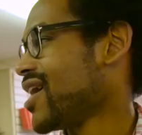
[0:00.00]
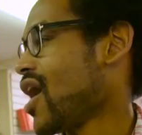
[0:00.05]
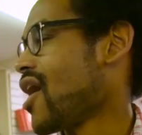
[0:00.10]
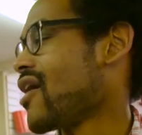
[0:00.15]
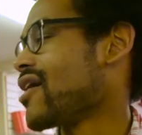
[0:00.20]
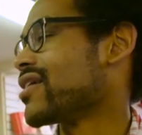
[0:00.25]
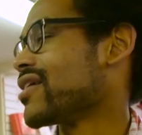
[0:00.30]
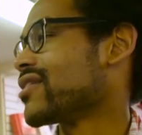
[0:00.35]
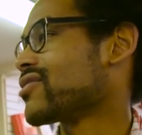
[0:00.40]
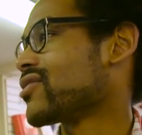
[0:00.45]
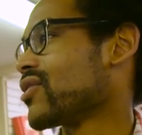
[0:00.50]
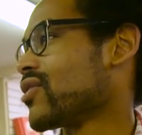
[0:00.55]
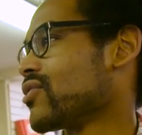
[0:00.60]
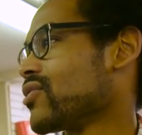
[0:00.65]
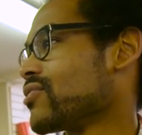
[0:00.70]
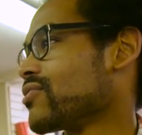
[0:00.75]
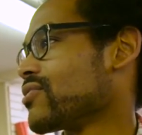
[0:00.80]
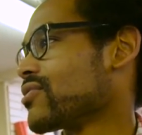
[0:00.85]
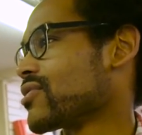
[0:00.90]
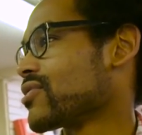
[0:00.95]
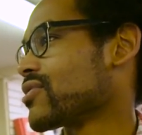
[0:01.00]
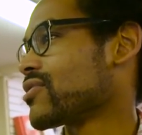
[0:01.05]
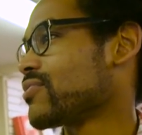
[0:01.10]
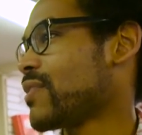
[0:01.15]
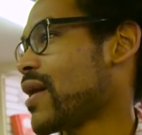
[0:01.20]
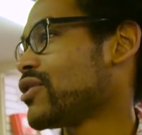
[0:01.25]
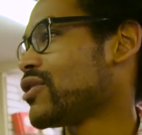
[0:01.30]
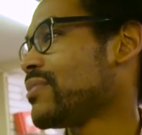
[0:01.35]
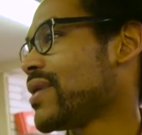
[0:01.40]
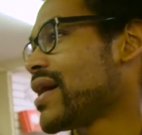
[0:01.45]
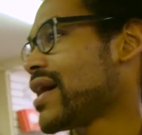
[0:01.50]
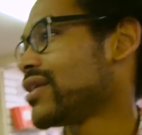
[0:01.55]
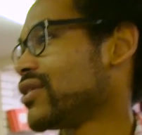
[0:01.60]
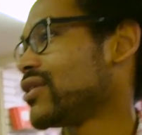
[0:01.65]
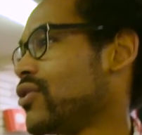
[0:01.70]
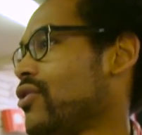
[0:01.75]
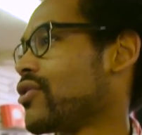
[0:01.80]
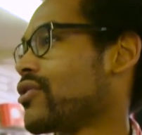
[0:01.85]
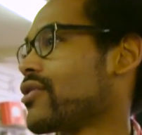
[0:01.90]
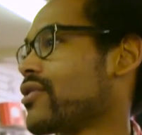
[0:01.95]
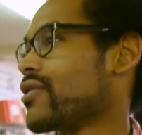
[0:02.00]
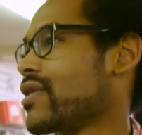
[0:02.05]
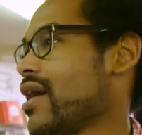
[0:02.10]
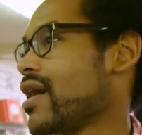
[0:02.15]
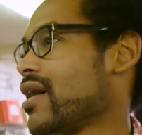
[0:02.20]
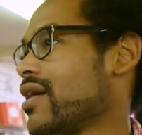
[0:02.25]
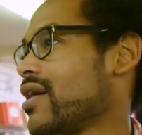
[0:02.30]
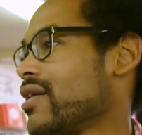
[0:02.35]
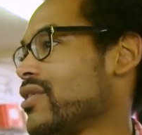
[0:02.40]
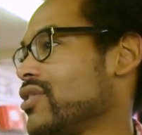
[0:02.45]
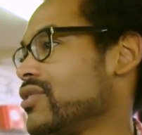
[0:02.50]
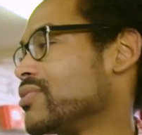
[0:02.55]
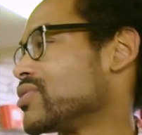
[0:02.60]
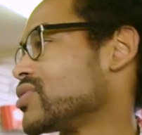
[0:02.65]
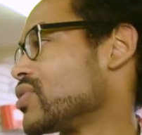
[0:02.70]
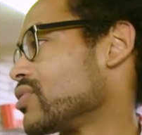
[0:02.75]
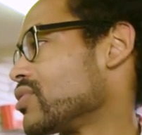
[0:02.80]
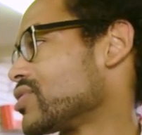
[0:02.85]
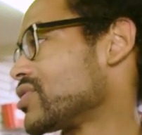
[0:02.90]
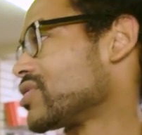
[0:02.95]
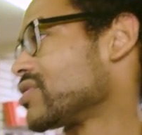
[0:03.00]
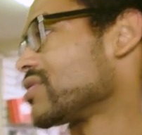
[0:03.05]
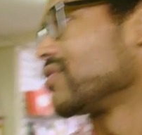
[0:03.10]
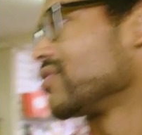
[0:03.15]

All right, so Spider-Man or uh, Human Torch?